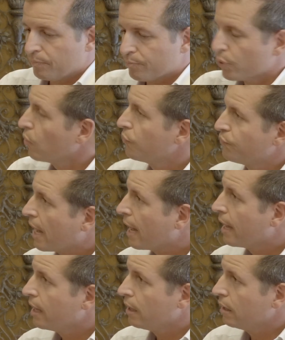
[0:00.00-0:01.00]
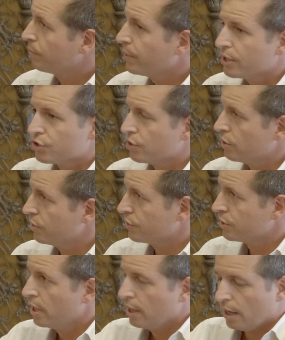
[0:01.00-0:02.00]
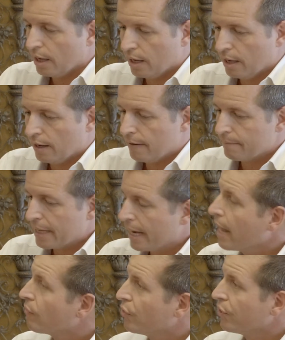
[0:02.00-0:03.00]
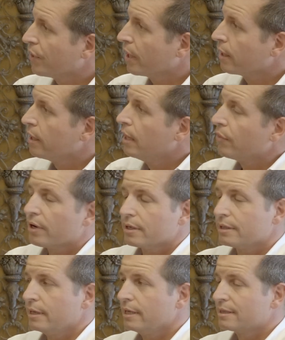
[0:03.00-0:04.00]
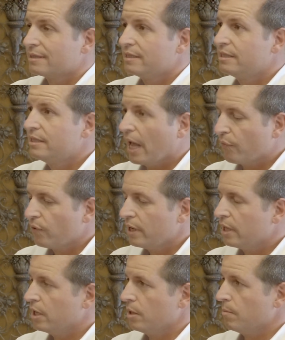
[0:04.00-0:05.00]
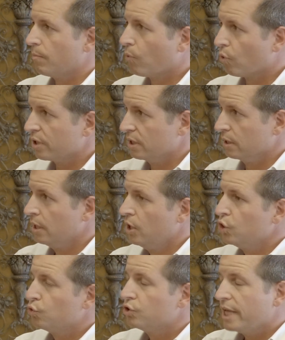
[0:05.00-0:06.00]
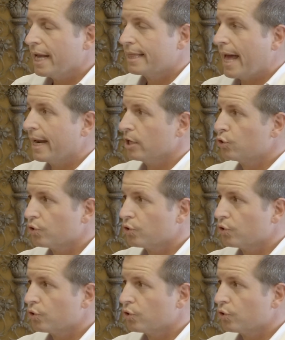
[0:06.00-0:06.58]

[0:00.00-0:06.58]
profile, pictures, and everything, it's definitely important to take that into